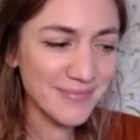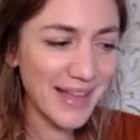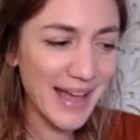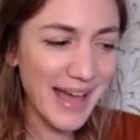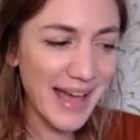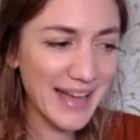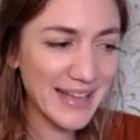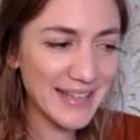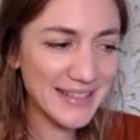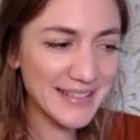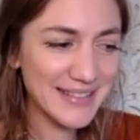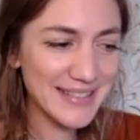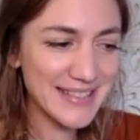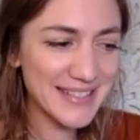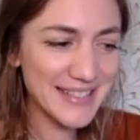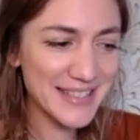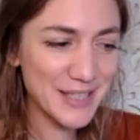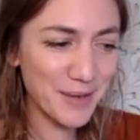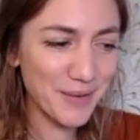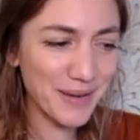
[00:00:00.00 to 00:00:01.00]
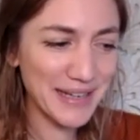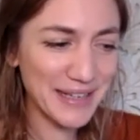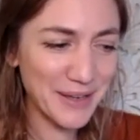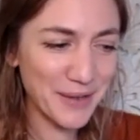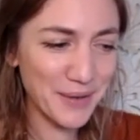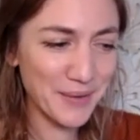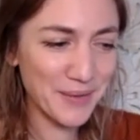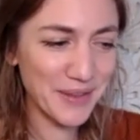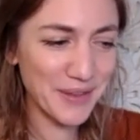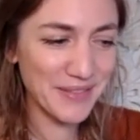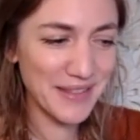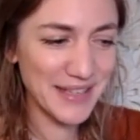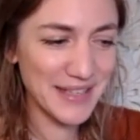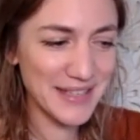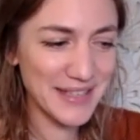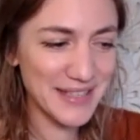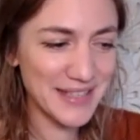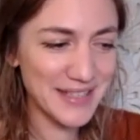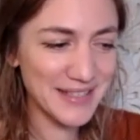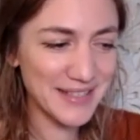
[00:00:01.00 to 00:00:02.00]
And so I know that
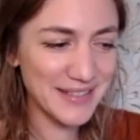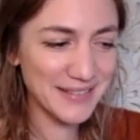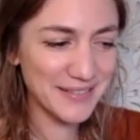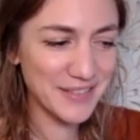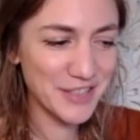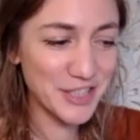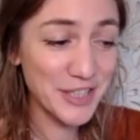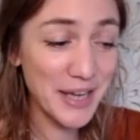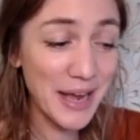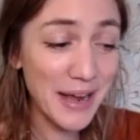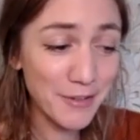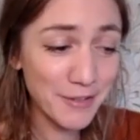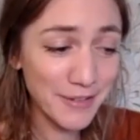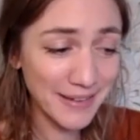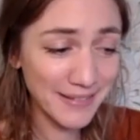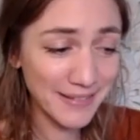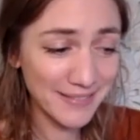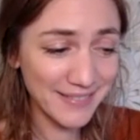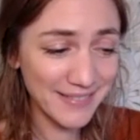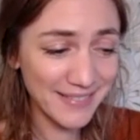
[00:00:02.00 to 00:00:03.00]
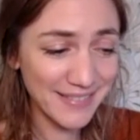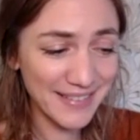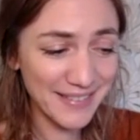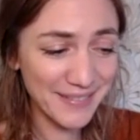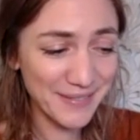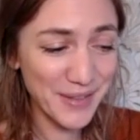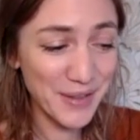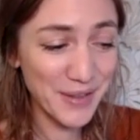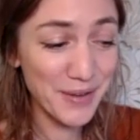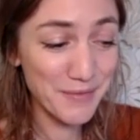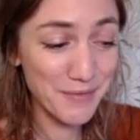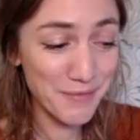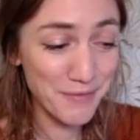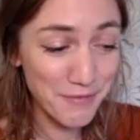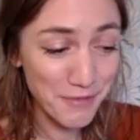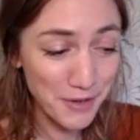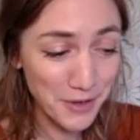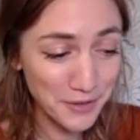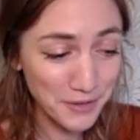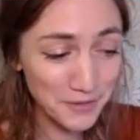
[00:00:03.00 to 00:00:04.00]
this sharing,
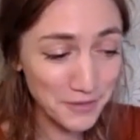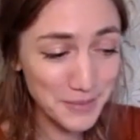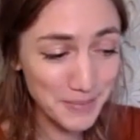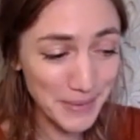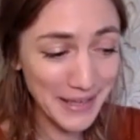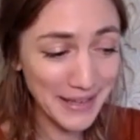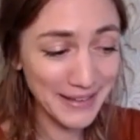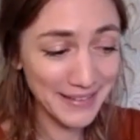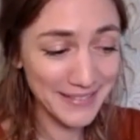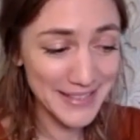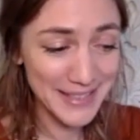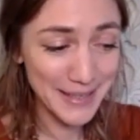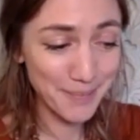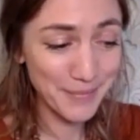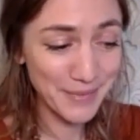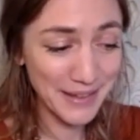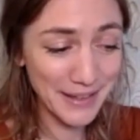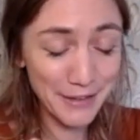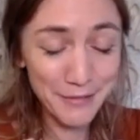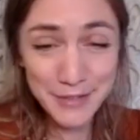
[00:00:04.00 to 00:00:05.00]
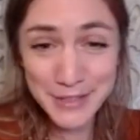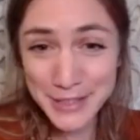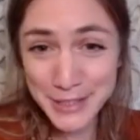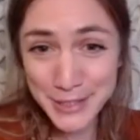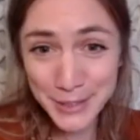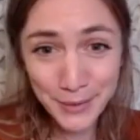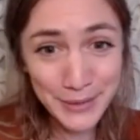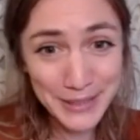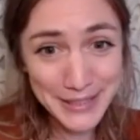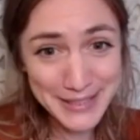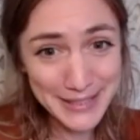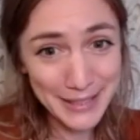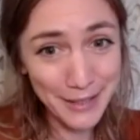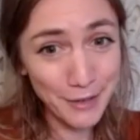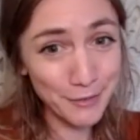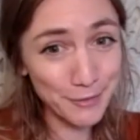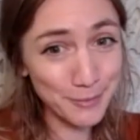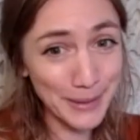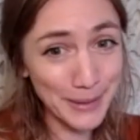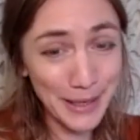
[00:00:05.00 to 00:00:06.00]
involves being something of a solar
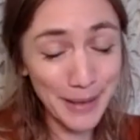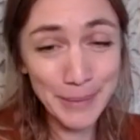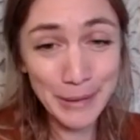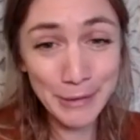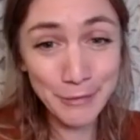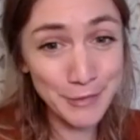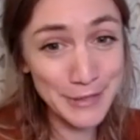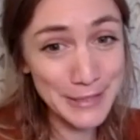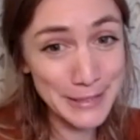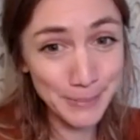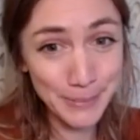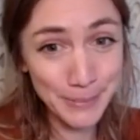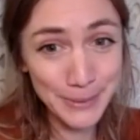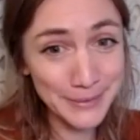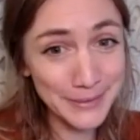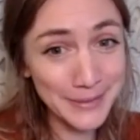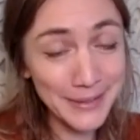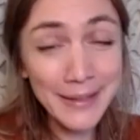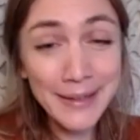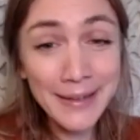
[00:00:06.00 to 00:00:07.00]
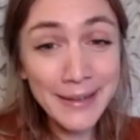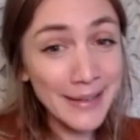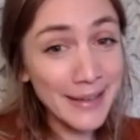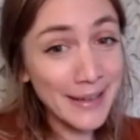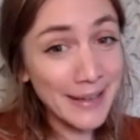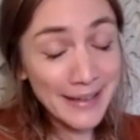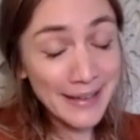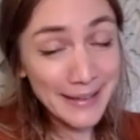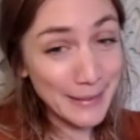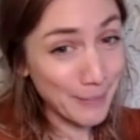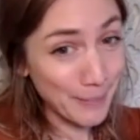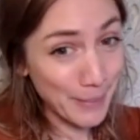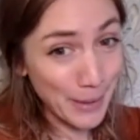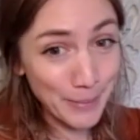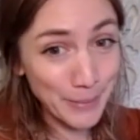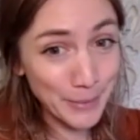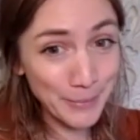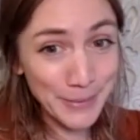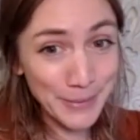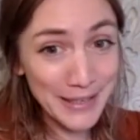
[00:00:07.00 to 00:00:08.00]
self, becoming visible in a
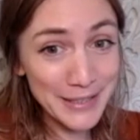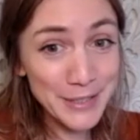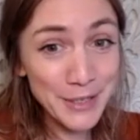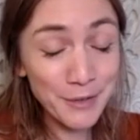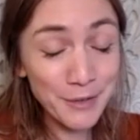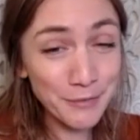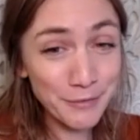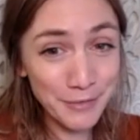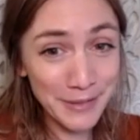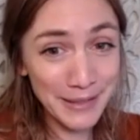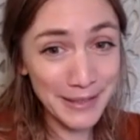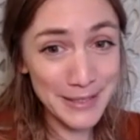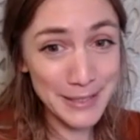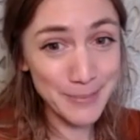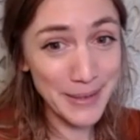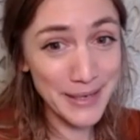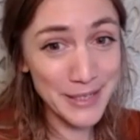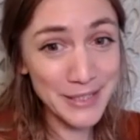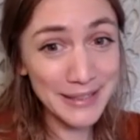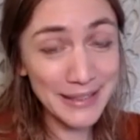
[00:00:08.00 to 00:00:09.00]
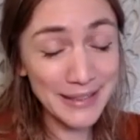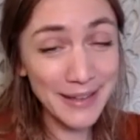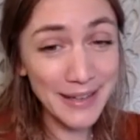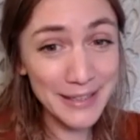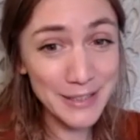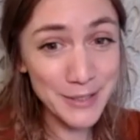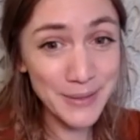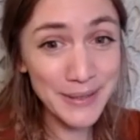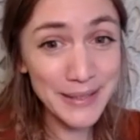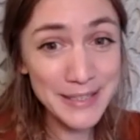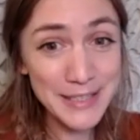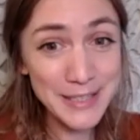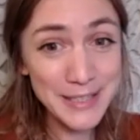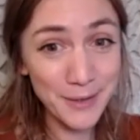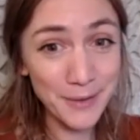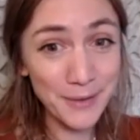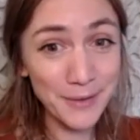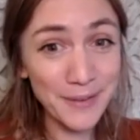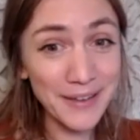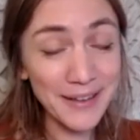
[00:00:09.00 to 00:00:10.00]
moment when I don't feel especially like doing
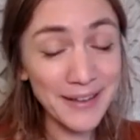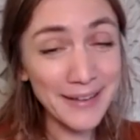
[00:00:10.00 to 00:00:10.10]
so,